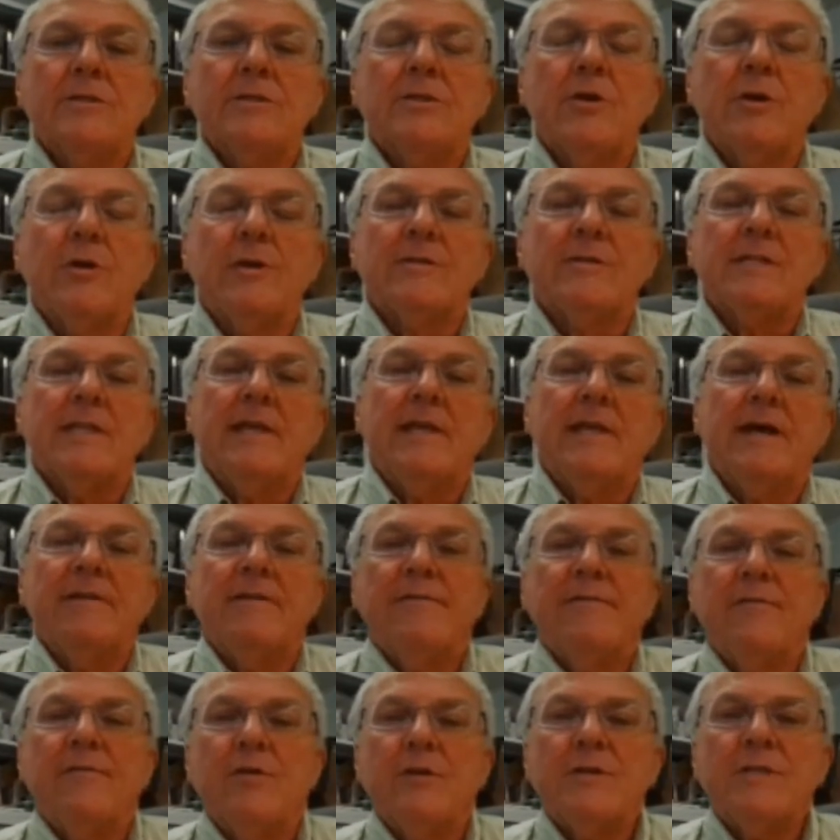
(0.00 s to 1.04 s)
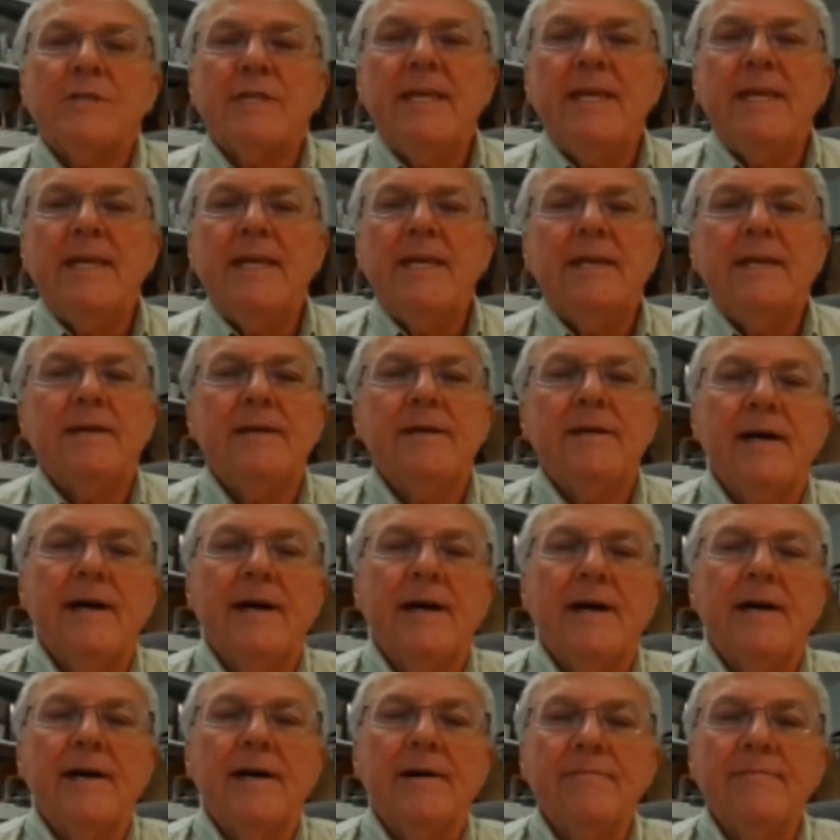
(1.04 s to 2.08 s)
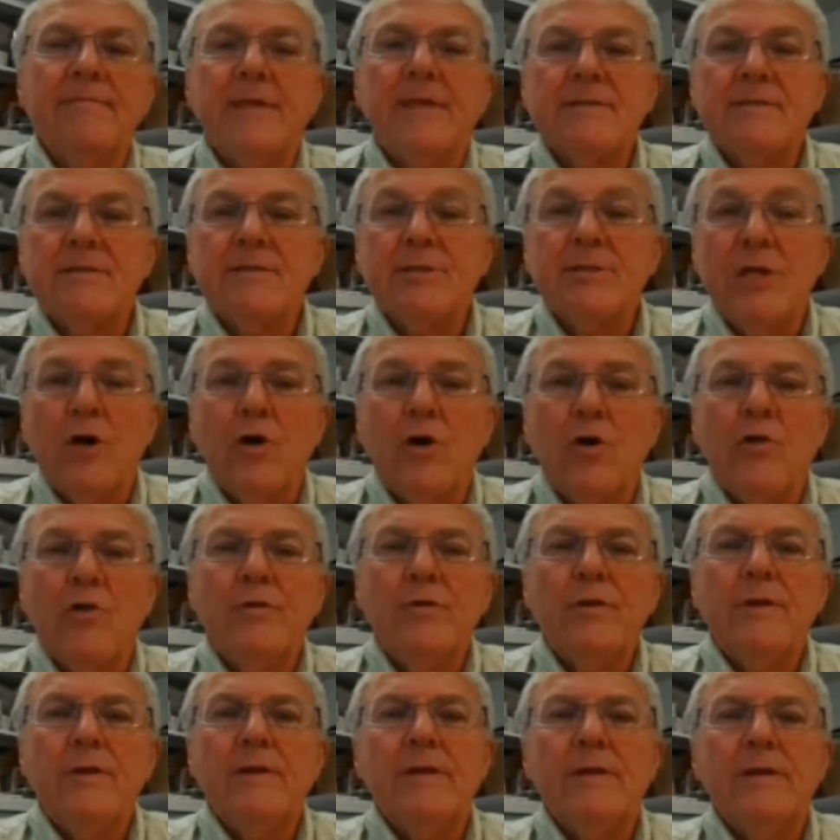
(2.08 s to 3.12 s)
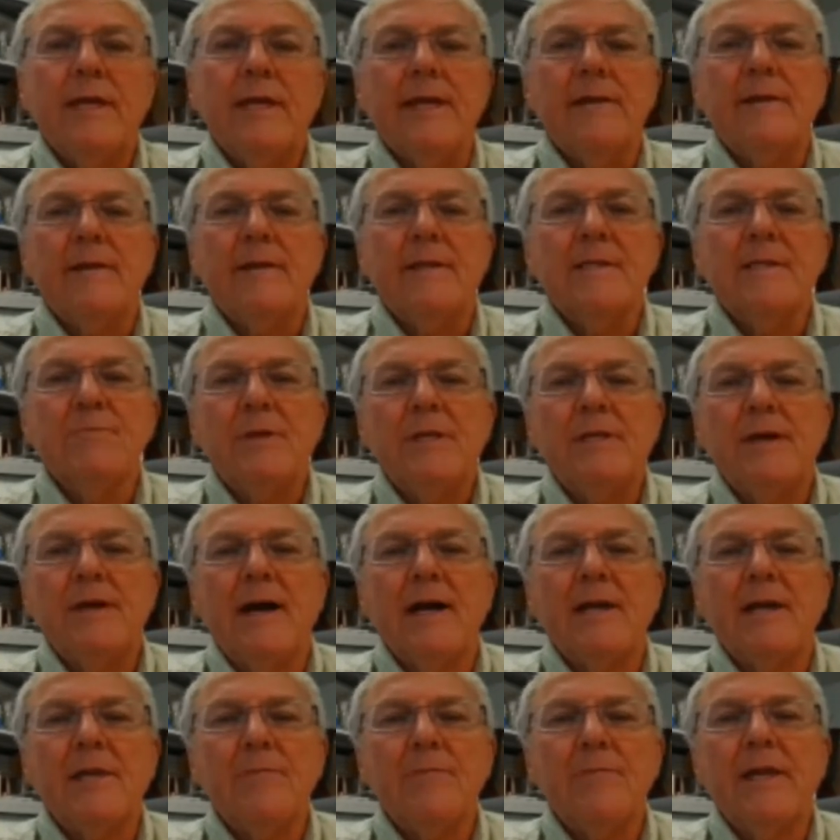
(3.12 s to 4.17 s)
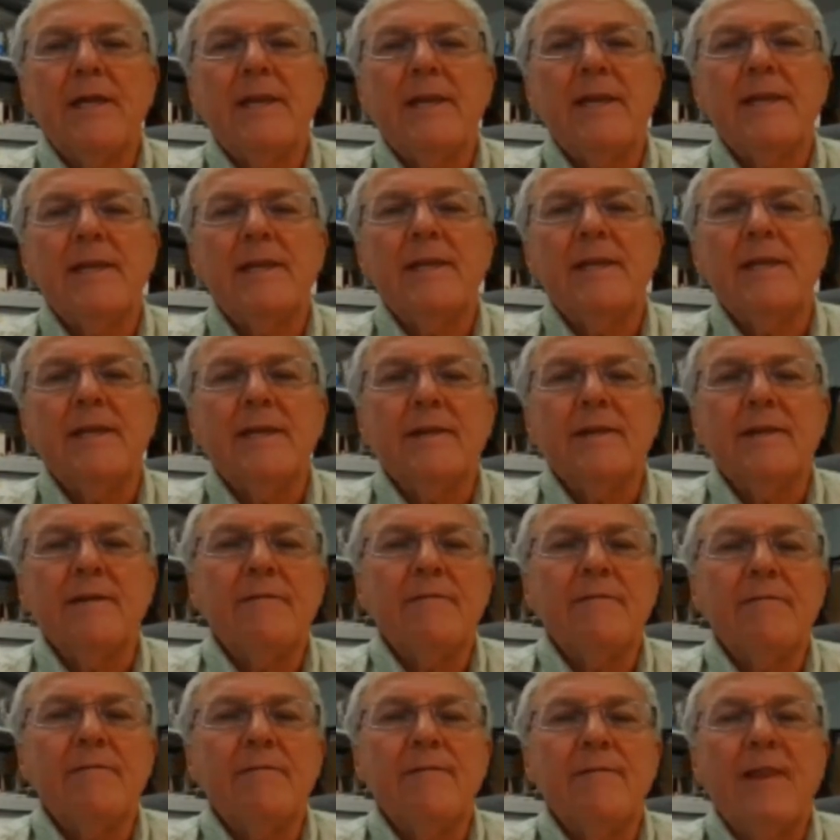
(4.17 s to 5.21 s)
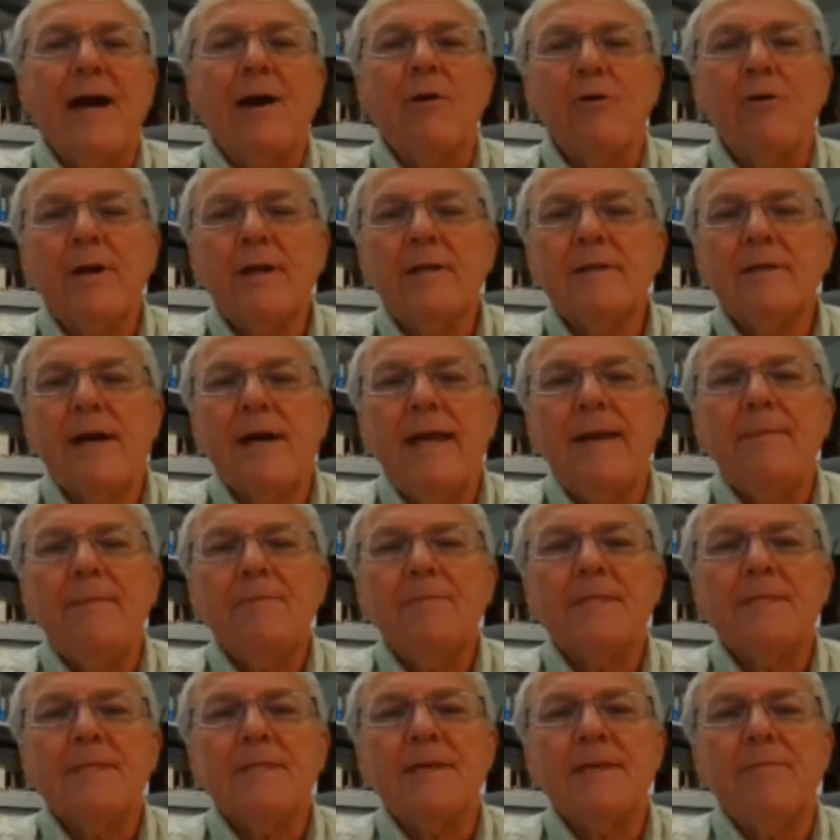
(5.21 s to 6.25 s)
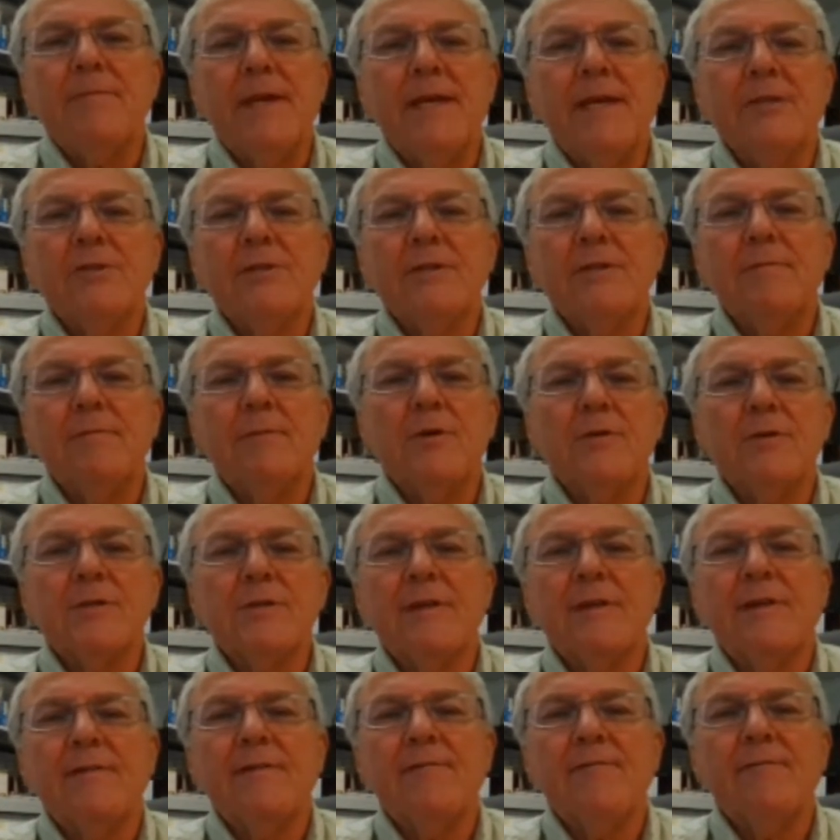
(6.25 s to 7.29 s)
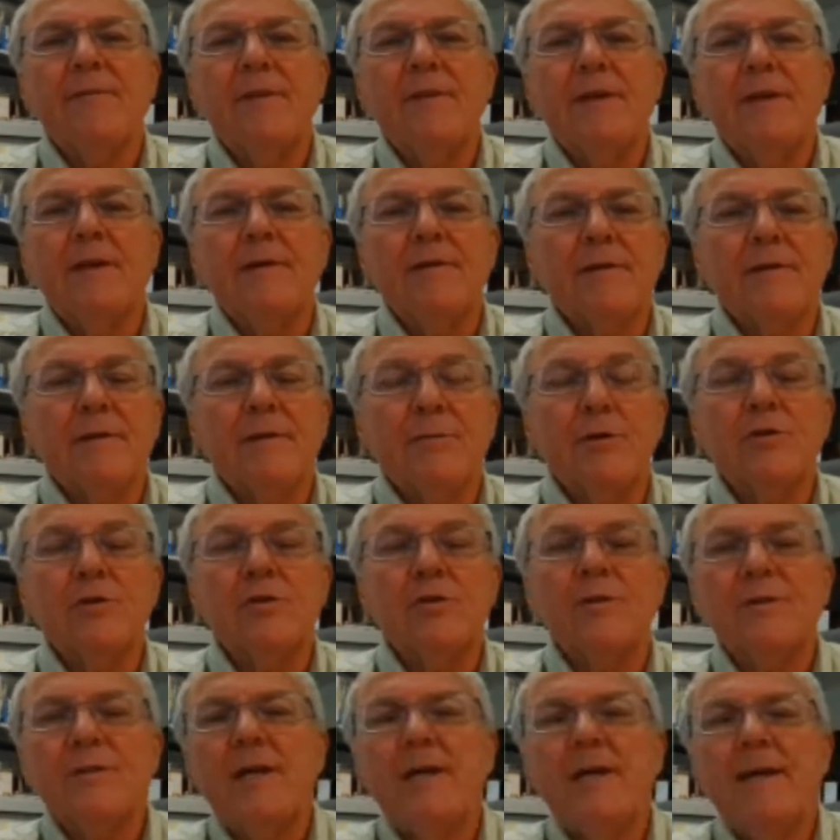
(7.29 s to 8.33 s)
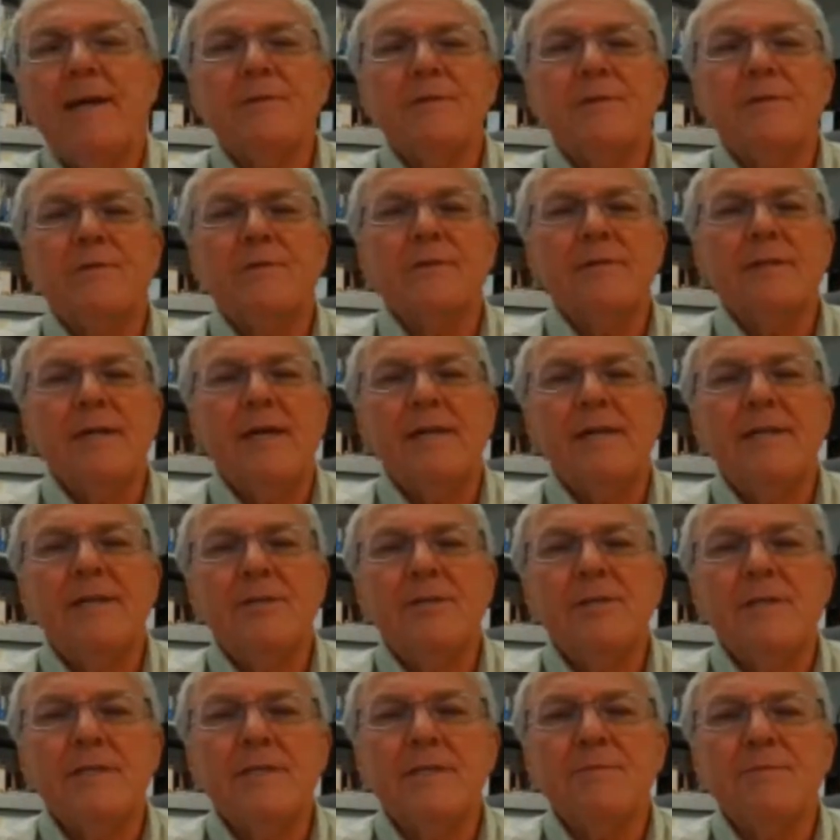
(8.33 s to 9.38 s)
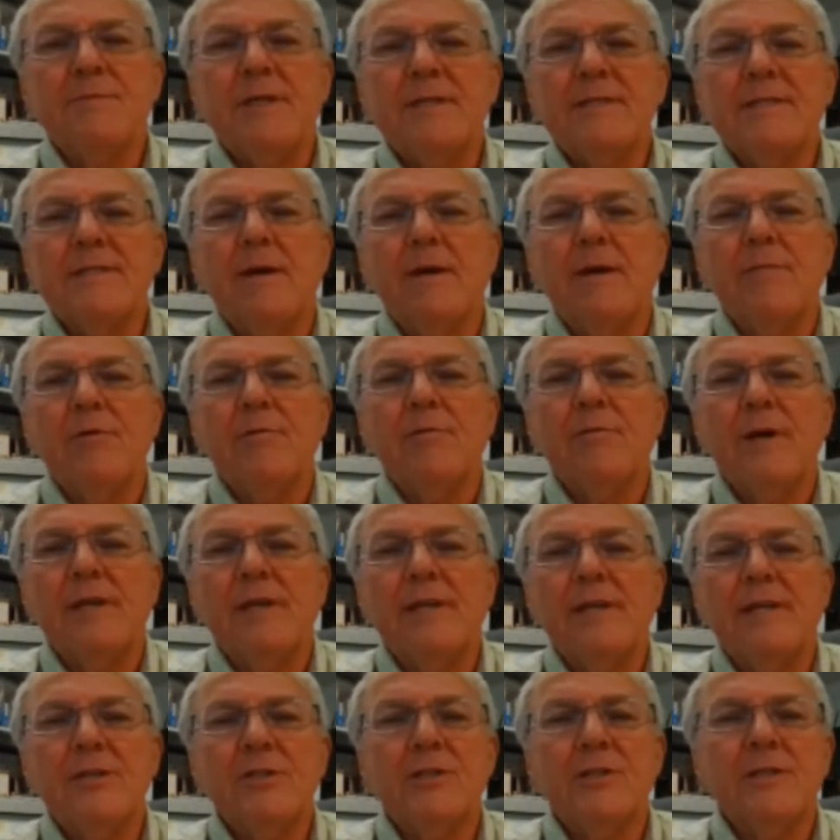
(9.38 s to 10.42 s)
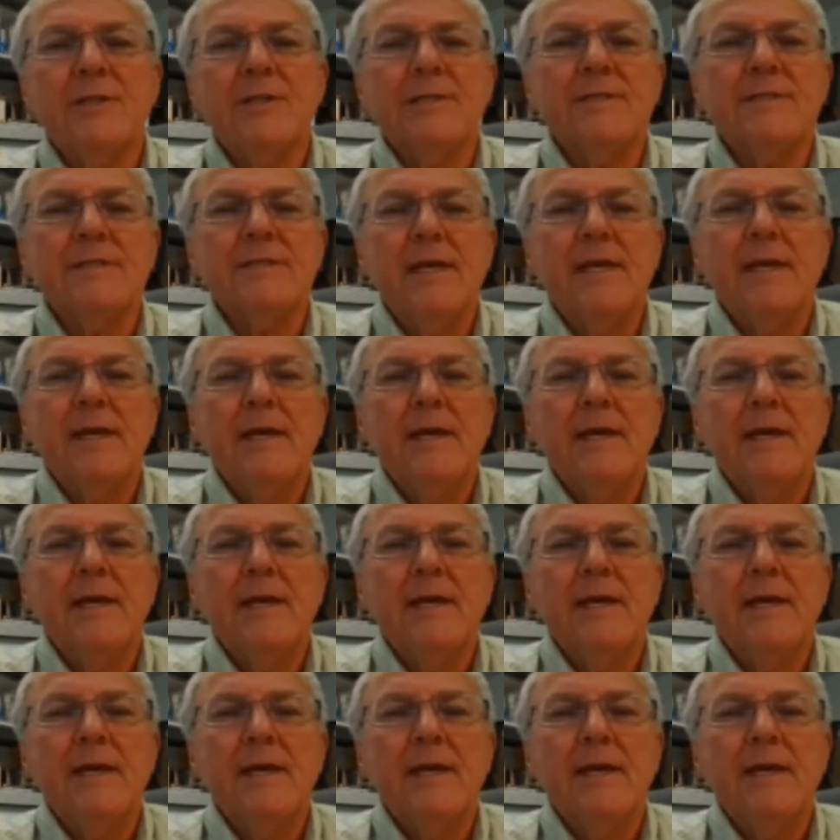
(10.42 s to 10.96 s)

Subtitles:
So there's a lot of diversity that's known and has been documented in flowering types, as I mentioned. Most of commercial types are dioecious, but some are monoecious.